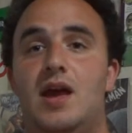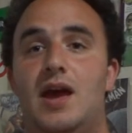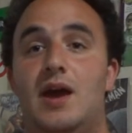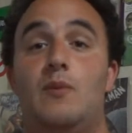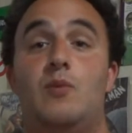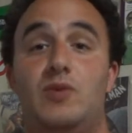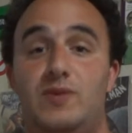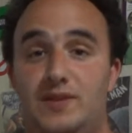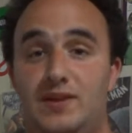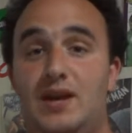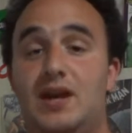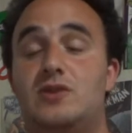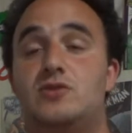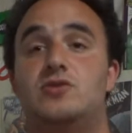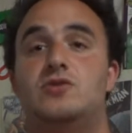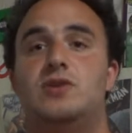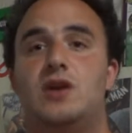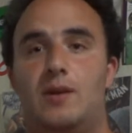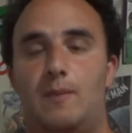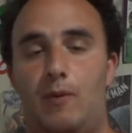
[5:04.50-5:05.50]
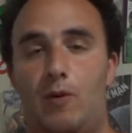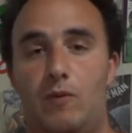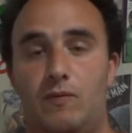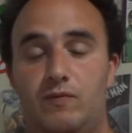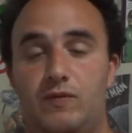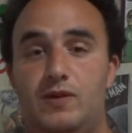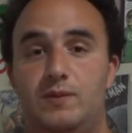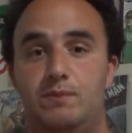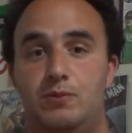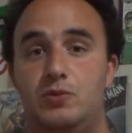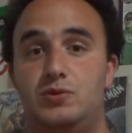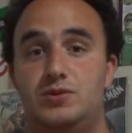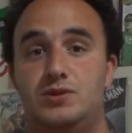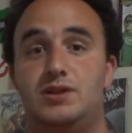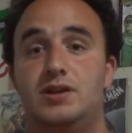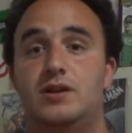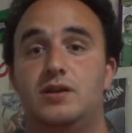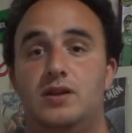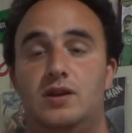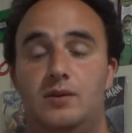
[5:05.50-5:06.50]
and with the extra time, hopefully
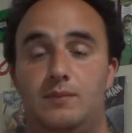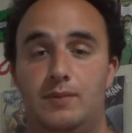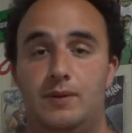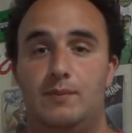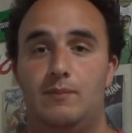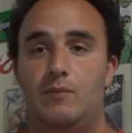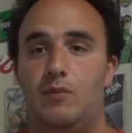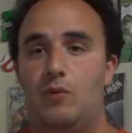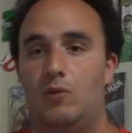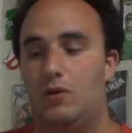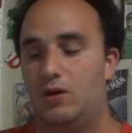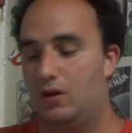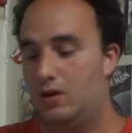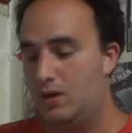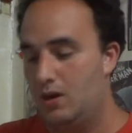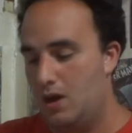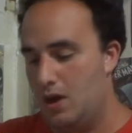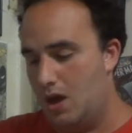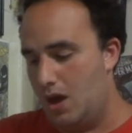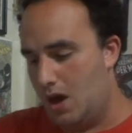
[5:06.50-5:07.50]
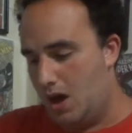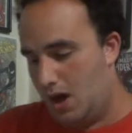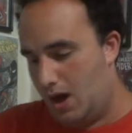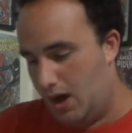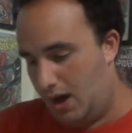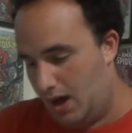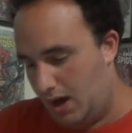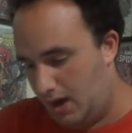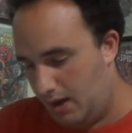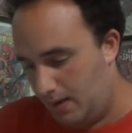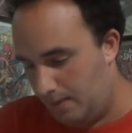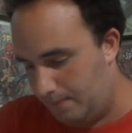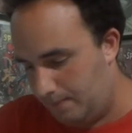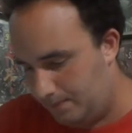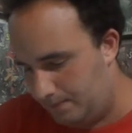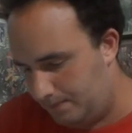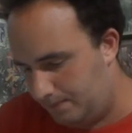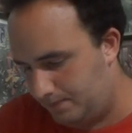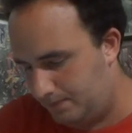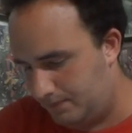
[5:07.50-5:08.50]
boosting a little bit more. Let
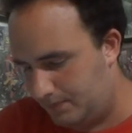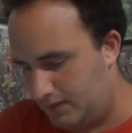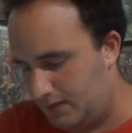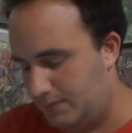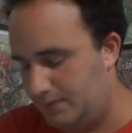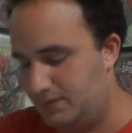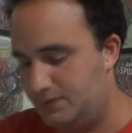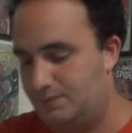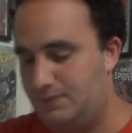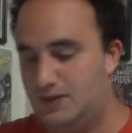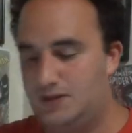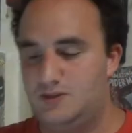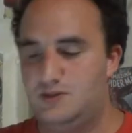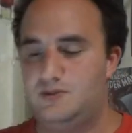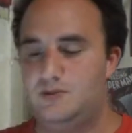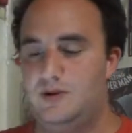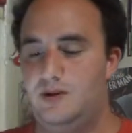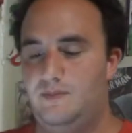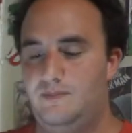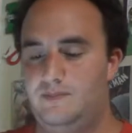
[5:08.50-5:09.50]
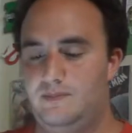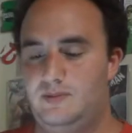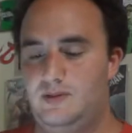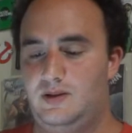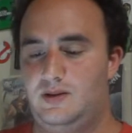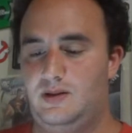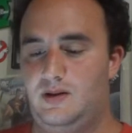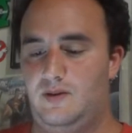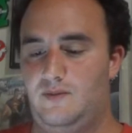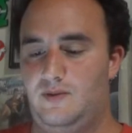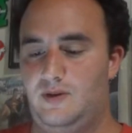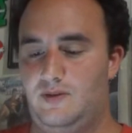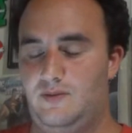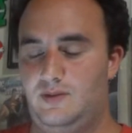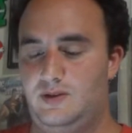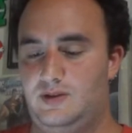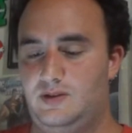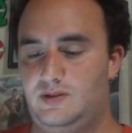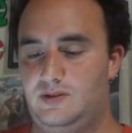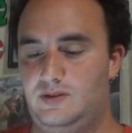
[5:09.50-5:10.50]
me make sure I'm covered
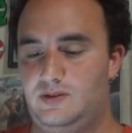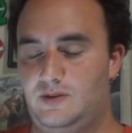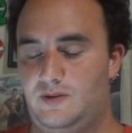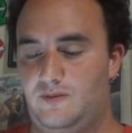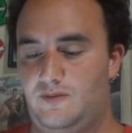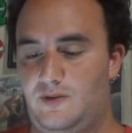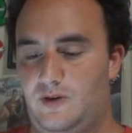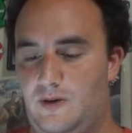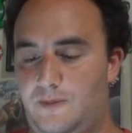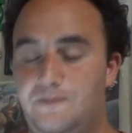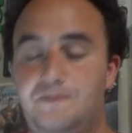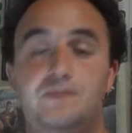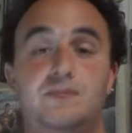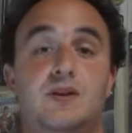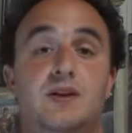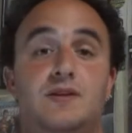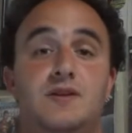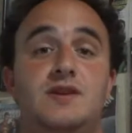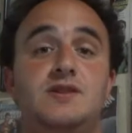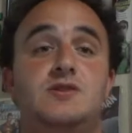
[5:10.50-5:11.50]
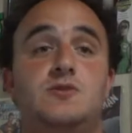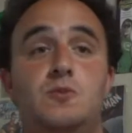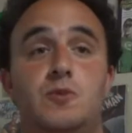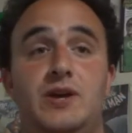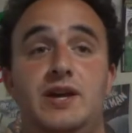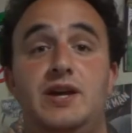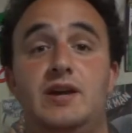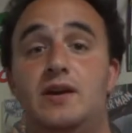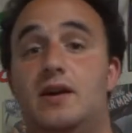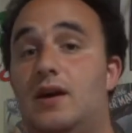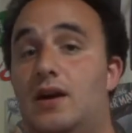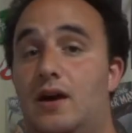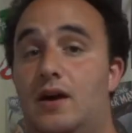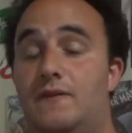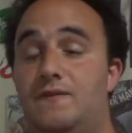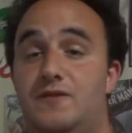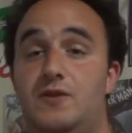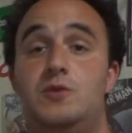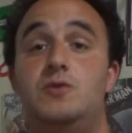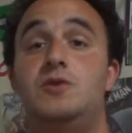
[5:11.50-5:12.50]
everything so far. This week, a
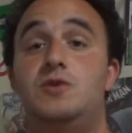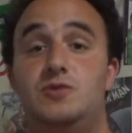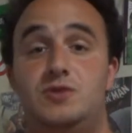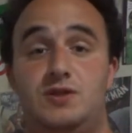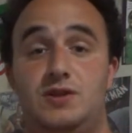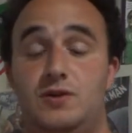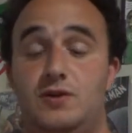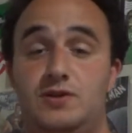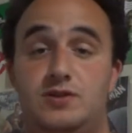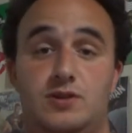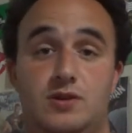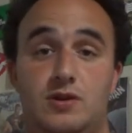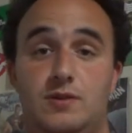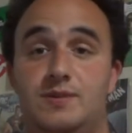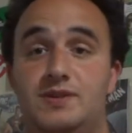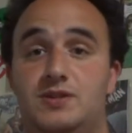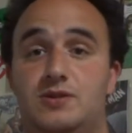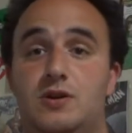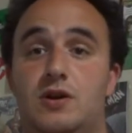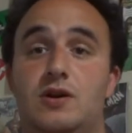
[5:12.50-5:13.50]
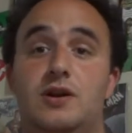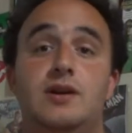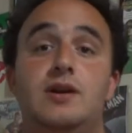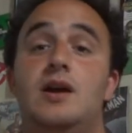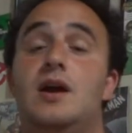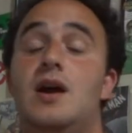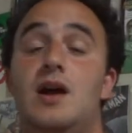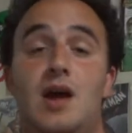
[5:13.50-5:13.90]
few new series are going to be starting.